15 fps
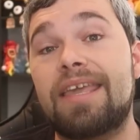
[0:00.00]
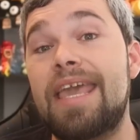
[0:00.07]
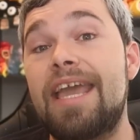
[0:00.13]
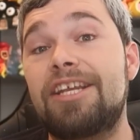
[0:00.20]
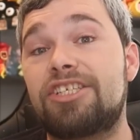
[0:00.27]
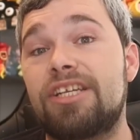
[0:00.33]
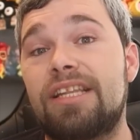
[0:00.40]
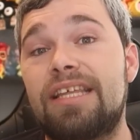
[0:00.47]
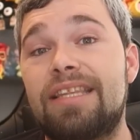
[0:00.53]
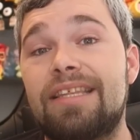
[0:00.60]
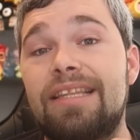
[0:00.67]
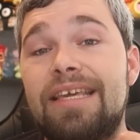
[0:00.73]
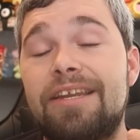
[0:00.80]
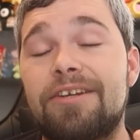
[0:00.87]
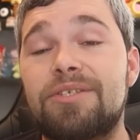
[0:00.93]
Occasionally
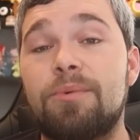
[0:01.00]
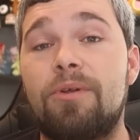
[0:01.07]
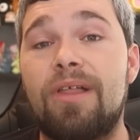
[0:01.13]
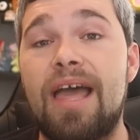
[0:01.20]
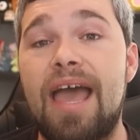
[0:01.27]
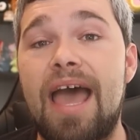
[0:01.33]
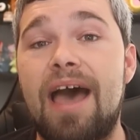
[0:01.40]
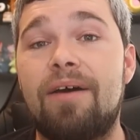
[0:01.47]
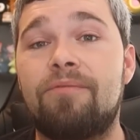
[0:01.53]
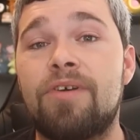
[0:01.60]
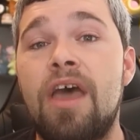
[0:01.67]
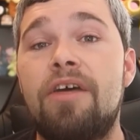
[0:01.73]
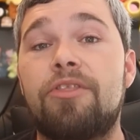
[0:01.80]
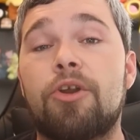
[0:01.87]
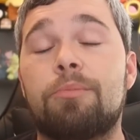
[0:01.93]
the leaders will have
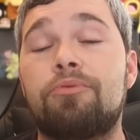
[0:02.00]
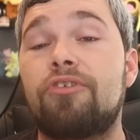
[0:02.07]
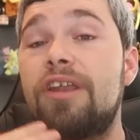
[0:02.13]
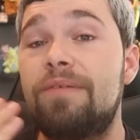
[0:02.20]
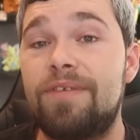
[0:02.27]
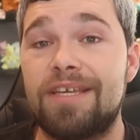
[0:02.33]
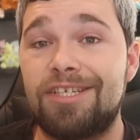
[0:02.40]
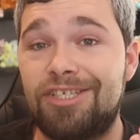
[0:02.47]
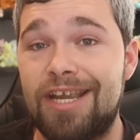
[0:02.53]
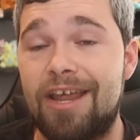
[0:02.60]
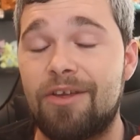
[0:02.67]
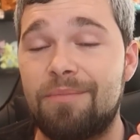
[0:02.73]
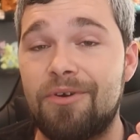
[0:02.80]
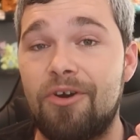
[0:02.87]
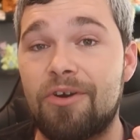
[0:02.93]
their previous
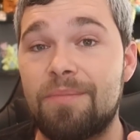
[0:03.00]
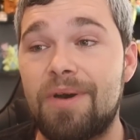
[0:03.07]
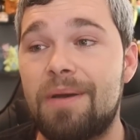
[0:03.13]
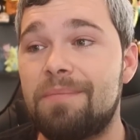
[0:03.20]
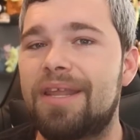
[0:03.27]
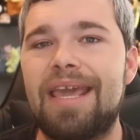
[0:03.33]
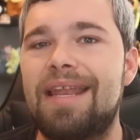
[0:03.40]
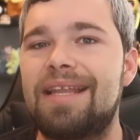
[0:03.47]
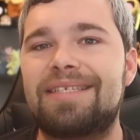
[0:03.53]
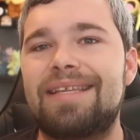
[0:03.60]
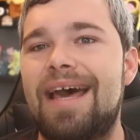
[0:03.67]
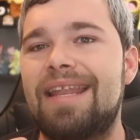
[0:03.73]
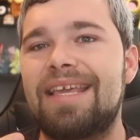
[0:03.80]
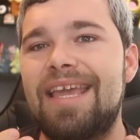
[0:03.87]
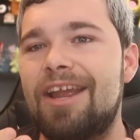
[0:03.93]
Shadow Pokemon. But again, it's
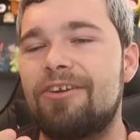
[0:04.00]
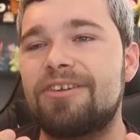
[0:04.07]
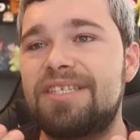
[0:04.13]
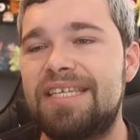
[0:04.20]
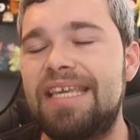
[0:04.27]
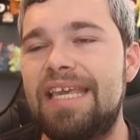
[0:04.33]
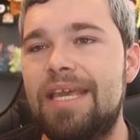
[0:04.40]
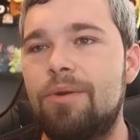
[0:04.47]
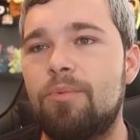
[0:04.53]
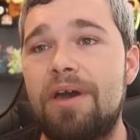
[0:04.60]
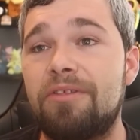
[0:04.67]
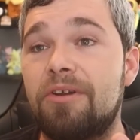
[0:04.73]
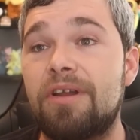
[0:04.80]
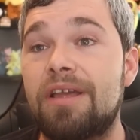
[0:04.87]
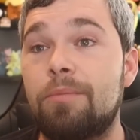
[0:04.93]
not a guarantee
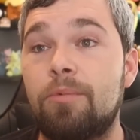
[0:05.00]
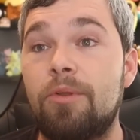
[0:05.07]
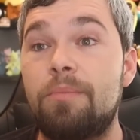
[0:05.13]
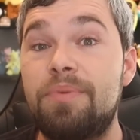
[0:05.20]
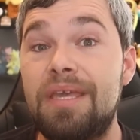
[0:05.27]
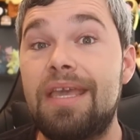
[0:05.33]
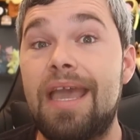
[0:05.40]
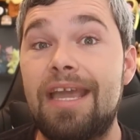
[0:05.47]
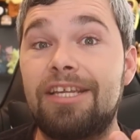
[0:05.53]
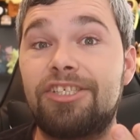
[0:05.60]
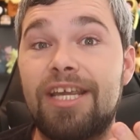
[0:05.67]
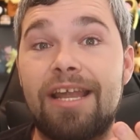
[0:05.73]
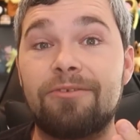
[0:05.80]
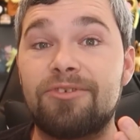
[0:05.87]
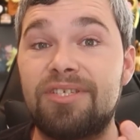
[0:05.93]
whether it will be a
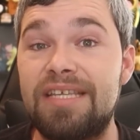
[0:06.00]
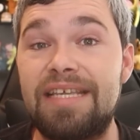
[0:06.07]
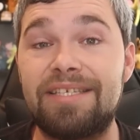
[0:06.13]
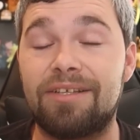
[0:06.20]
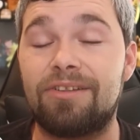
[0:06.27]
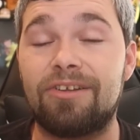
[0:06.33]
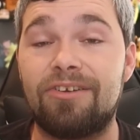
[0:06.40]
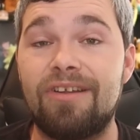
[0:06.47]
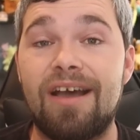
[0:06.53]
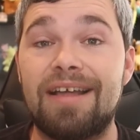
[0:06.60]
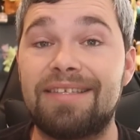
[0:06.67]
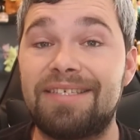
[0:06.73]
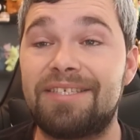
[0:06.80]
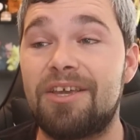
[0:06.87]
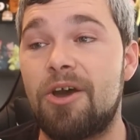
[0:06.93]
Shadow Sneasel or
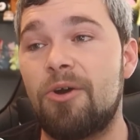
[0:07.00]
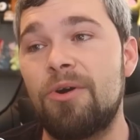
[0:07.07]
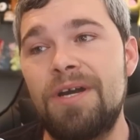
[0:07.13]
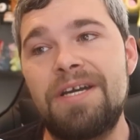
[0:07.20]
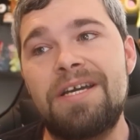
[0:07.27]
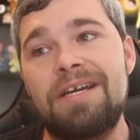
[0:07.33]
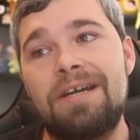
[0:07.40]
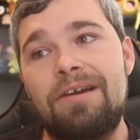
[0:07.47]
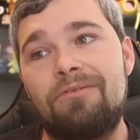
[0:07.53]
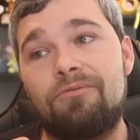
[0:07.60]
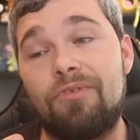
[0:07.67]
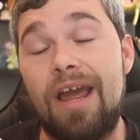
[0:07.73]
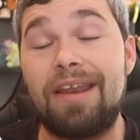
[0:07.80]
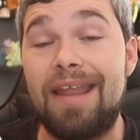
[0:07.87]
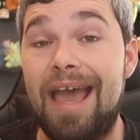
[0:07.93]
not. So
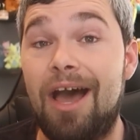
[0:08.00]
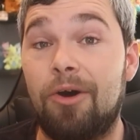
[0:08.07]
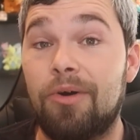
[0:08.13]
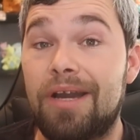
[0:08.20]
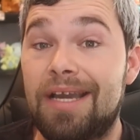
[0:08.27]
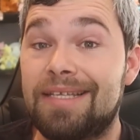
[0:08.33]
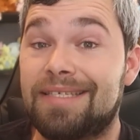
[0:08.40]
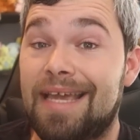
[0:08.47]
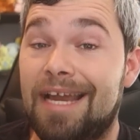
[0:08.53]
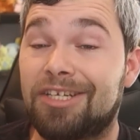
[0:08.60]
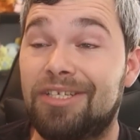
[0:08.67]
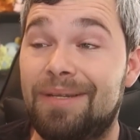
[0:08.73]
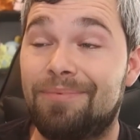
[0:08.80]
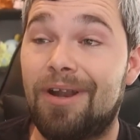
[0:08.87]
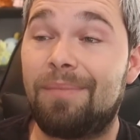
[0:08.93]
Right now, it's
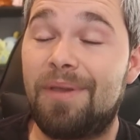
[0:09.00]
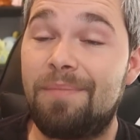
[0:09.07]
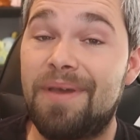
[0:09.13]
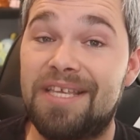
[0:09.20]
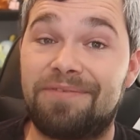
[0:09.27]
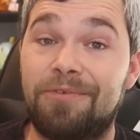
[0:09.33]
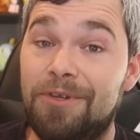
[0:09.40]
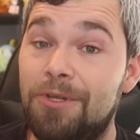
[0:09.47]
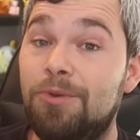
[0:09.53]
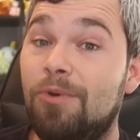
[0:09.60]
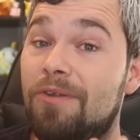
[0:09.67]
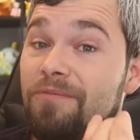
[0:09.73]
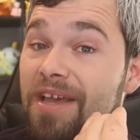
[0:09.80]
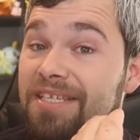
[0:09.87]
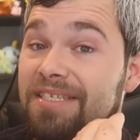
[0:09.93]
actually probably best for you to
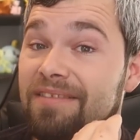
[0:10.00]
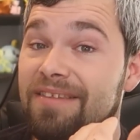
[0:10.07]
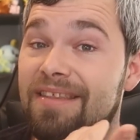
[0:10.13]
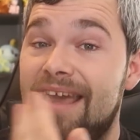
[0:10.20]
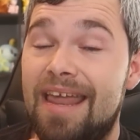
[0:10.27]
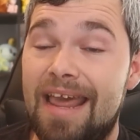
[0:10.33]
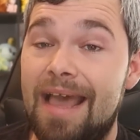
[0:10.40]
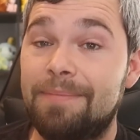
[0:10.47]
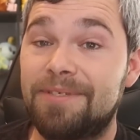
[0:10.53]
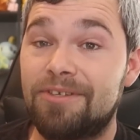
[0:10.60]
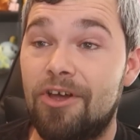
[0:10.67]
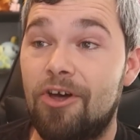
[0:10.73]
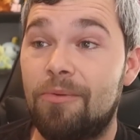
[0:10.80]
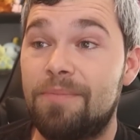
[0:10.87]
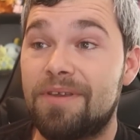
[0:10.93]
invest into that
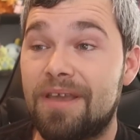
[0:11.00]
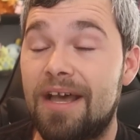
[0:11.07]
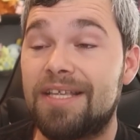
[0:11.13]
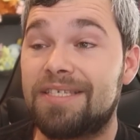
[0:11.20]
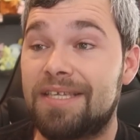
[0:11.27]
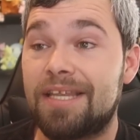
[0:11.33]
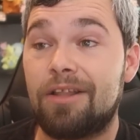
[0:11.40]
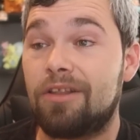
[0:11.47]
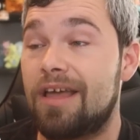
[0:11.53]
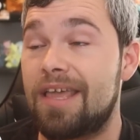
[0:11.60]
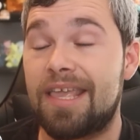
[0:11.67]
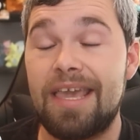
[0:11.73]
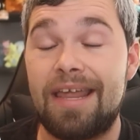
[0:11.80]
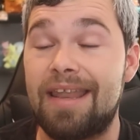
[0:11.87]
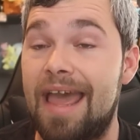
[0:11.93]
Absol because it'll
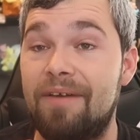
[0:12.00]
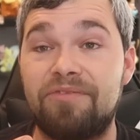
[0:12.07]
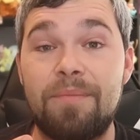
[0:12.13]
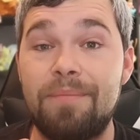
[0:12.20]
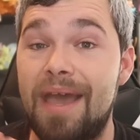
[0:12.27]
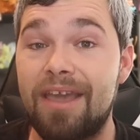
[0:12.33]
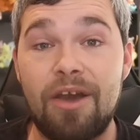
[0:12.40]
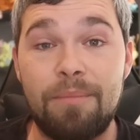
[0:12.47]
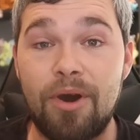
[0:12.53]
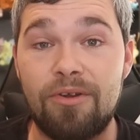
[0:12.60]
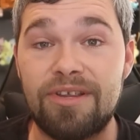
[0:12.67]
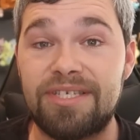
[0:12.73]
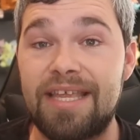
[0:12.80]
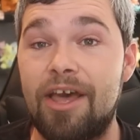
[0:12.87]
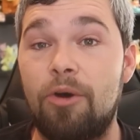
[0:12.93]
again have the mega
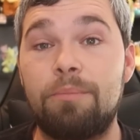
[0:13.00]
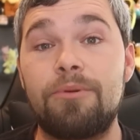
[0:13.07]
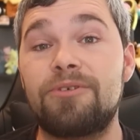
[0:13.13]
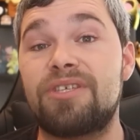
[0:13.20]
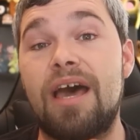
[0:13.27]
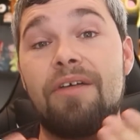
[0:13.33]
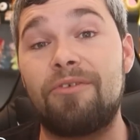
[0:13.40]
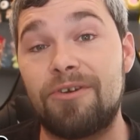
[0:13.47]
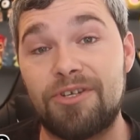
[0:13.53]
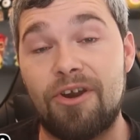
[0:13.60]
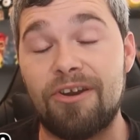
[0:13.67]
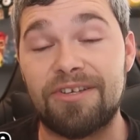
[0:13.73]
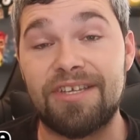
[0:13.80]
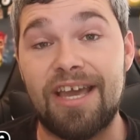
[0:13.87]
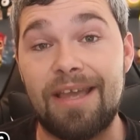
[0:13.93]
bonus to help boost other
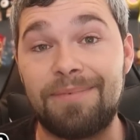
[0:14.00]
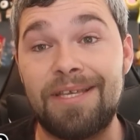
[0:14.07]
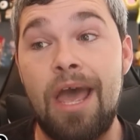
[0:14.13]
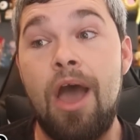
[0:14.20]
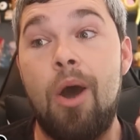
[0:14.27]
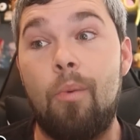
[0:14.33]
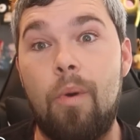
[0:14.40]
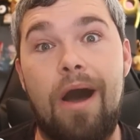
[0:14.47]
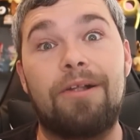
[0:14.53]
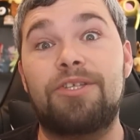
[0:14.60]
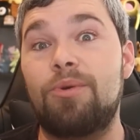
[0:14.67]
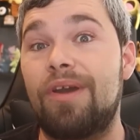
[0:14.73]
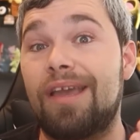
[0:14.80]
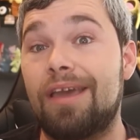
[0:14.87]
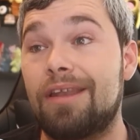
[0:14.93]
dark types while
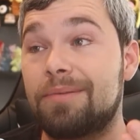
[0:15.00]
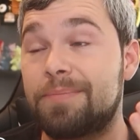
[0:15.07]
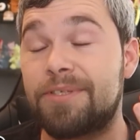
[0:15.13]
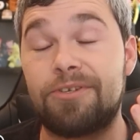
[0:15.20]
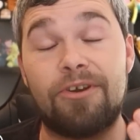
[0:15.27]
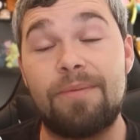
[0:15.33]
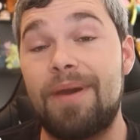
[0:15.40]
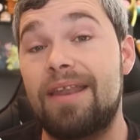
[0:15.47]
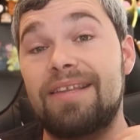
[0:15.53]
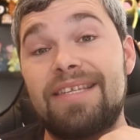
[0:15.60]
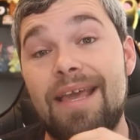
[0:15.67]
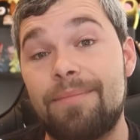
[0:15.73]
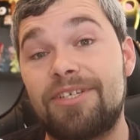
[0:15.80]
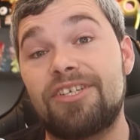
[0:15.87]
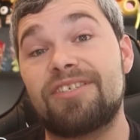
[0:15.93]
doing an absurd amount of
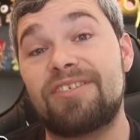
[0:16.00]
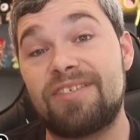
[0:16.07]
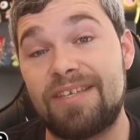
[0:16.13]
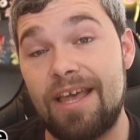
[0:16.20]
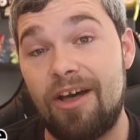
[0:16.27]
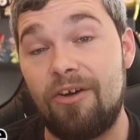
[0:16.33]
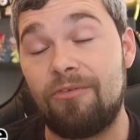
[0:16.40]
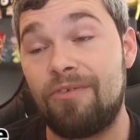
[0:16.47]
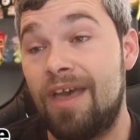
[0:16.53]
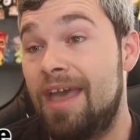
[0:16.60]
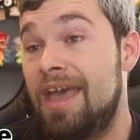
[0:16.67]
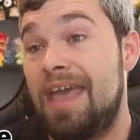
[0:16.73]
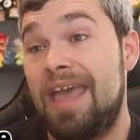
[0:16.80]
damage itself.